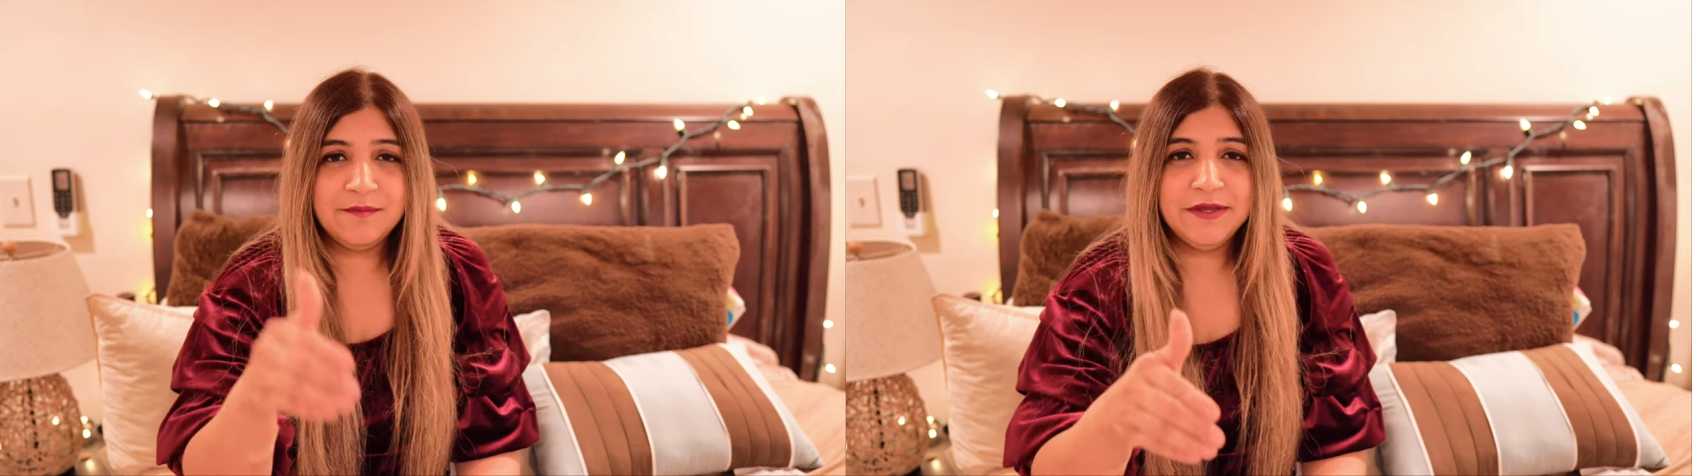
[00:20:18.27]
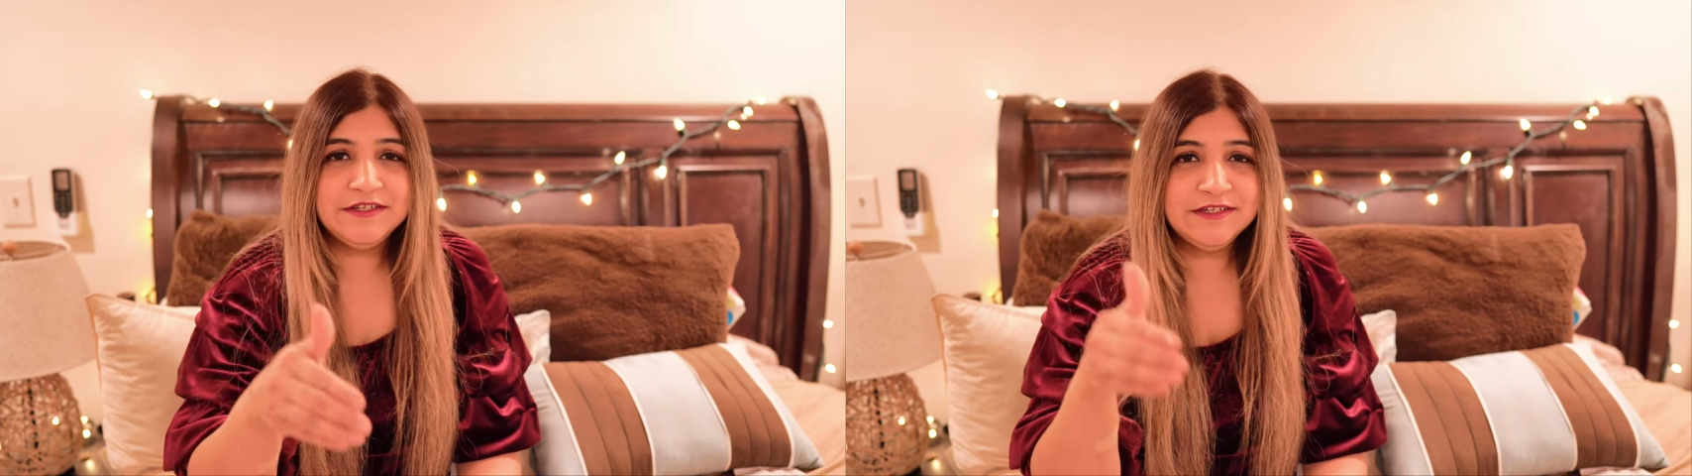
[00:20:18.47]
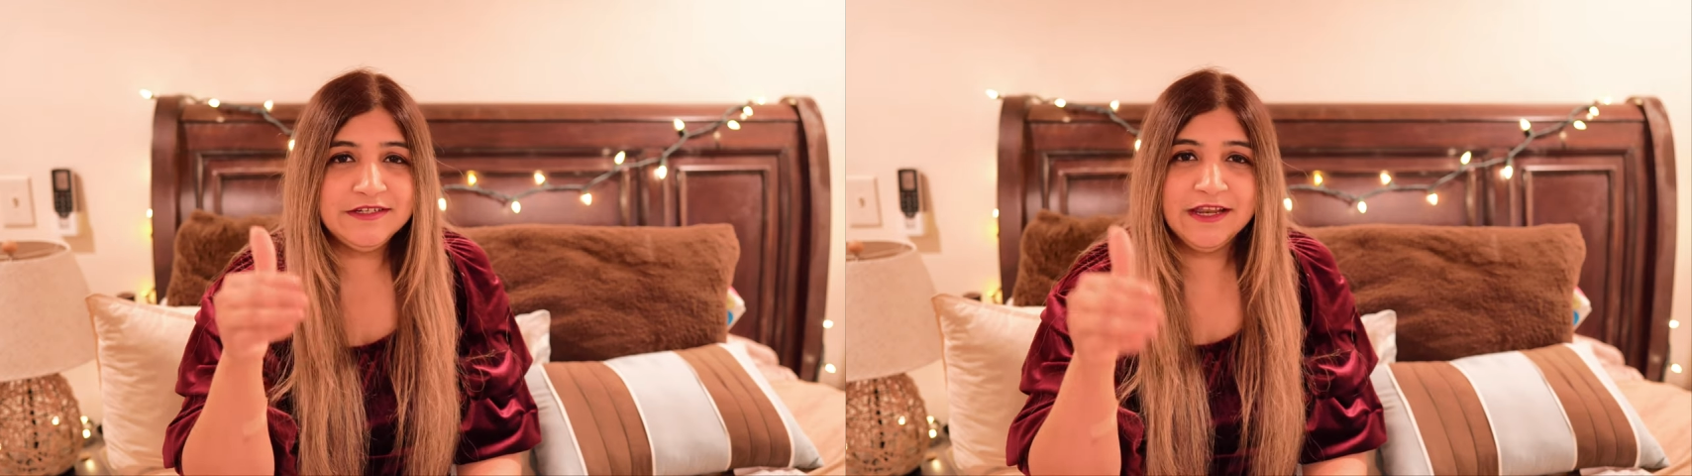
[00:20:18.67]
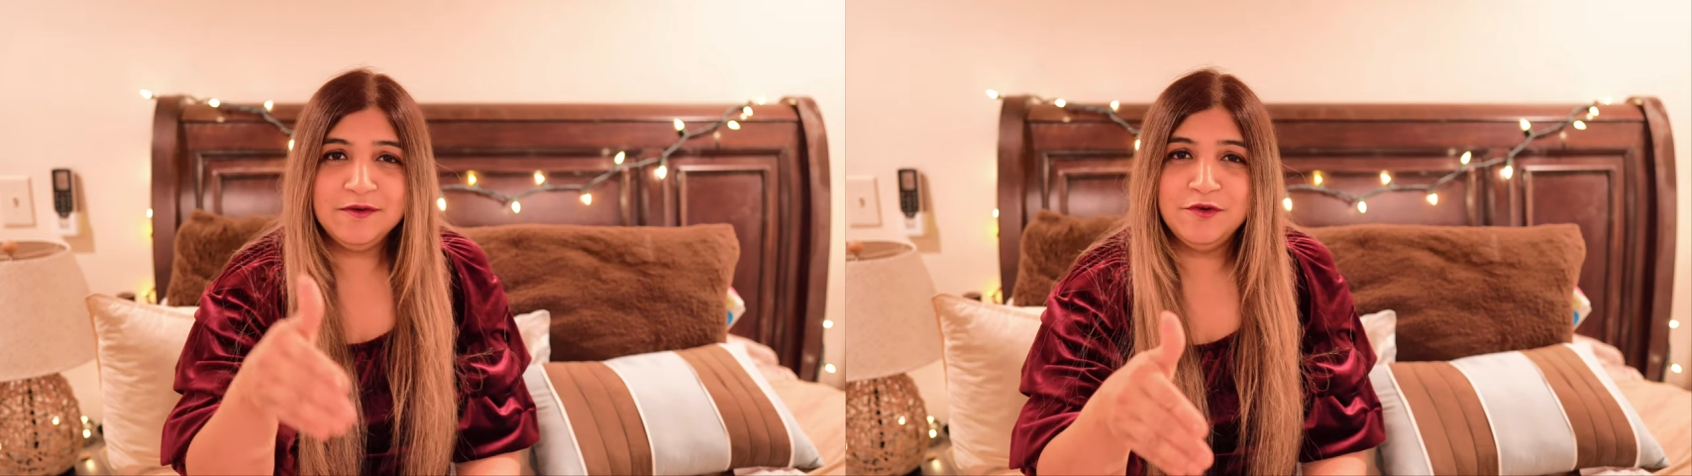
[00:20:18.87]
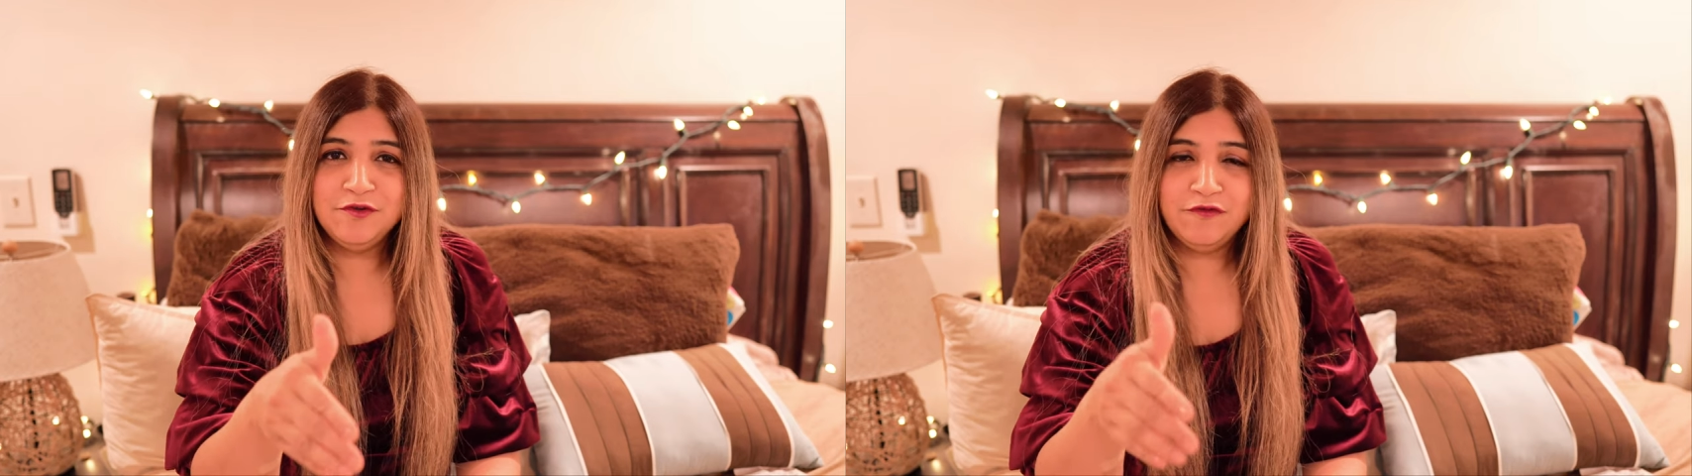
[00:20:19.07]
comment it,
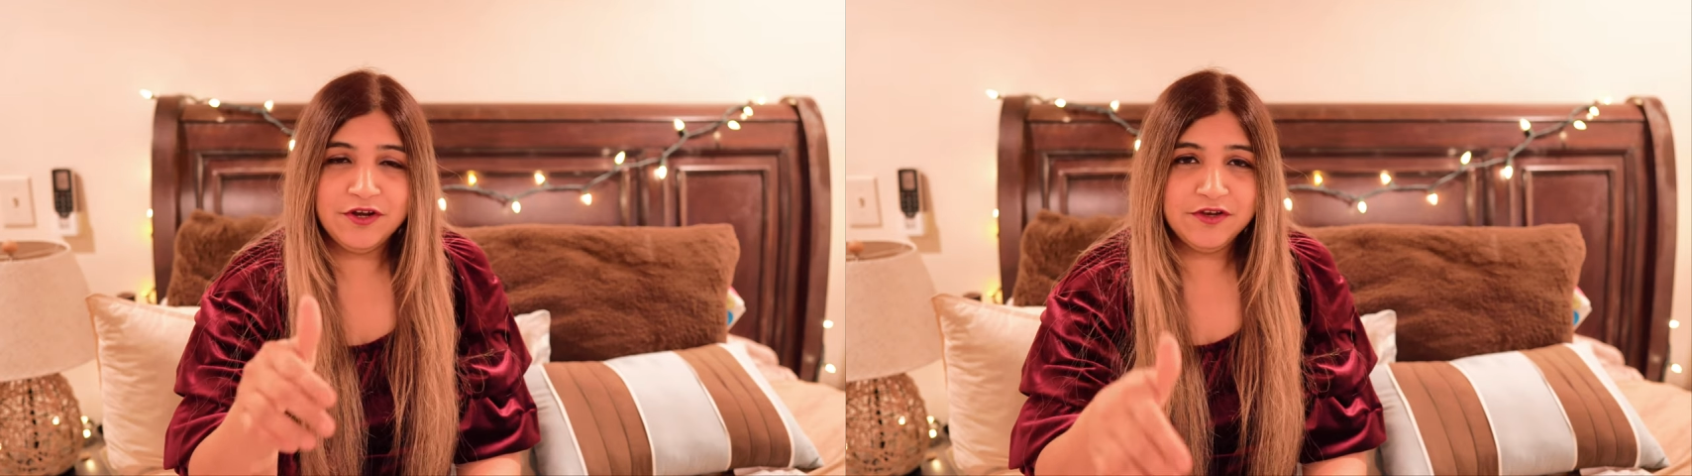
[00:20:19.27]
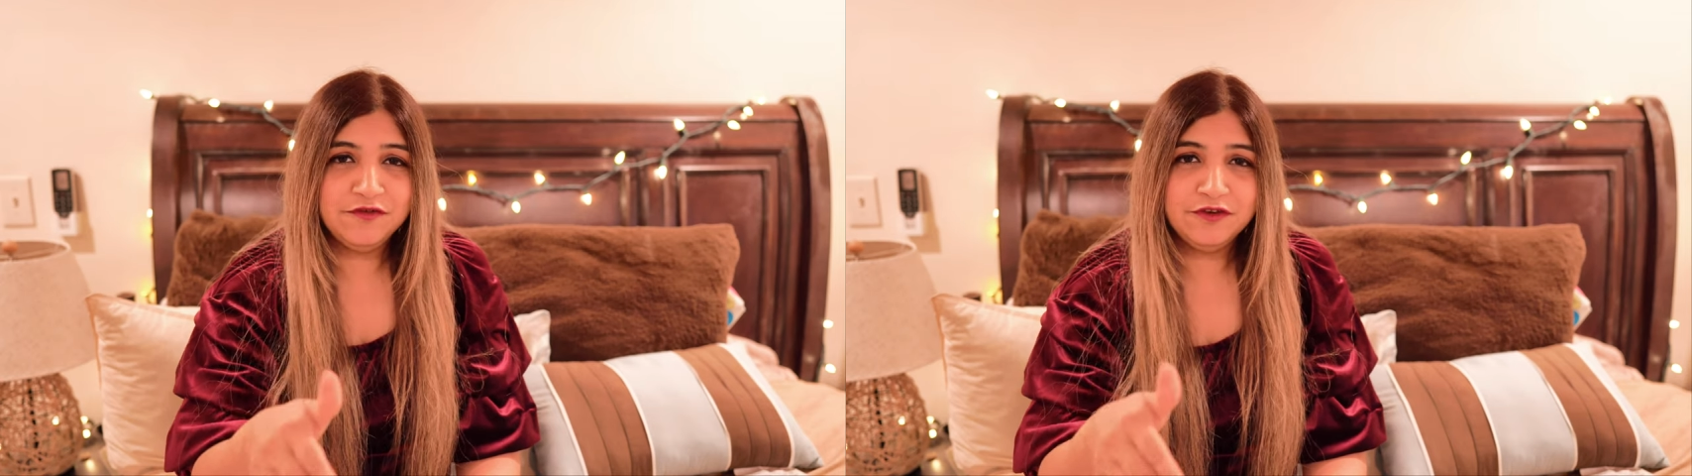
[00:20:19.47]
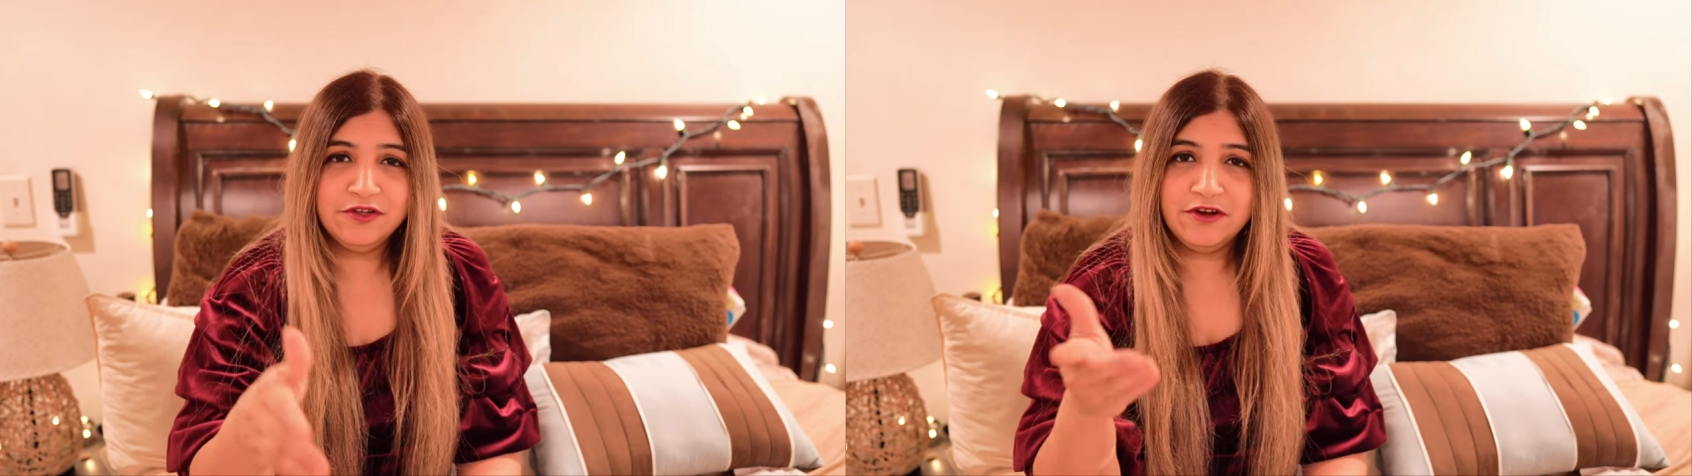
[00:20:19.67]
let me know what are your